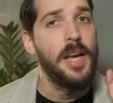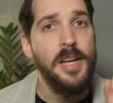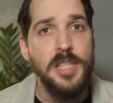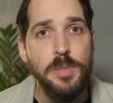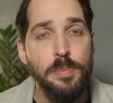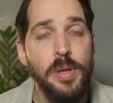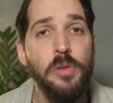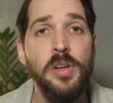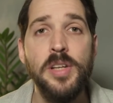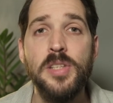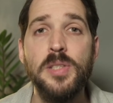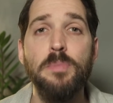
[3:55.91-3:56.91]

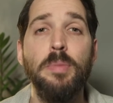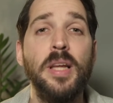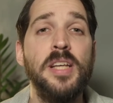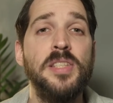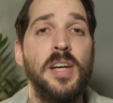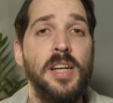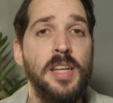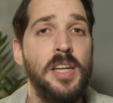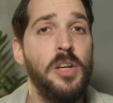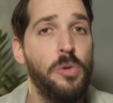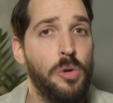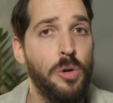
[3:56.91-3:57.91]
Experience plays a
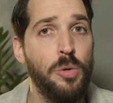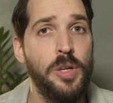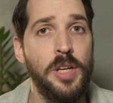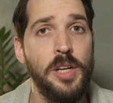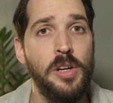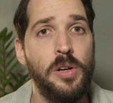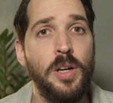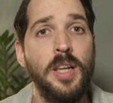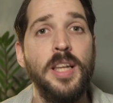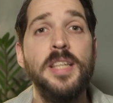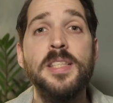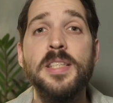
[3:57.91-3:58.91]
key role here.
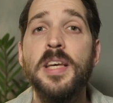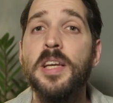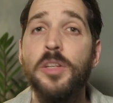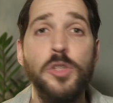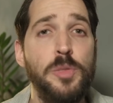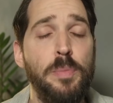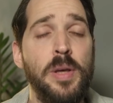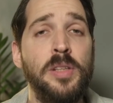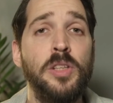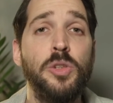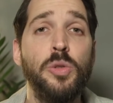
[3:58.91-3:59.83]
Let's say you spend